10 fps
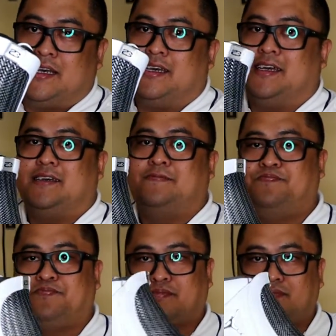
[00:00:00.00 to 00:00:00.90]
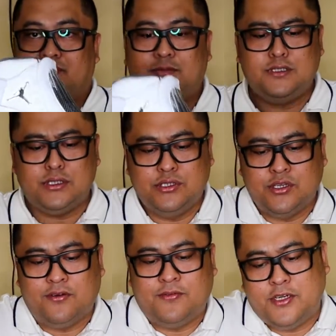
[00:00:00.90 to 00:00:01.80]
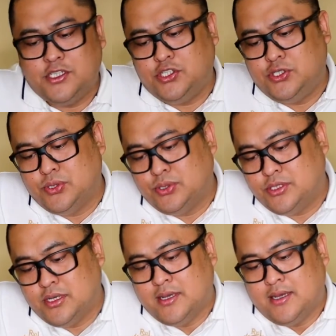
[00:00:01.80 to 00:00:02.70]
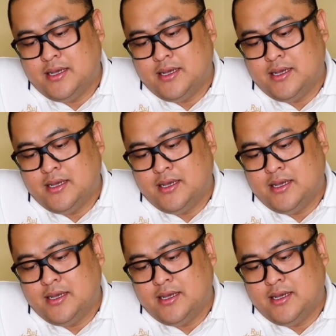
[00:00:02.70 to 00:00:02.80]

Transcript: Okay? So, for these shoes,